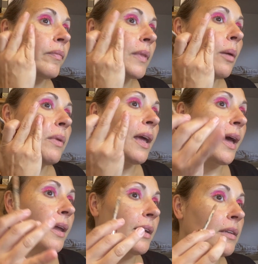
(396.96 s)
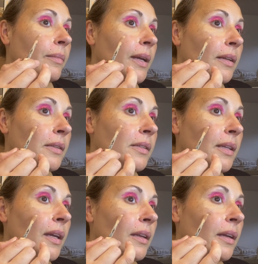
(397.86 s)
I'm going to add it to my
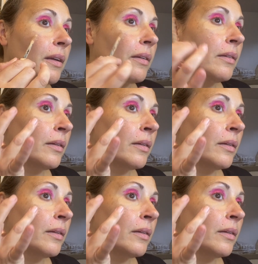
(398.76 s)
skin here.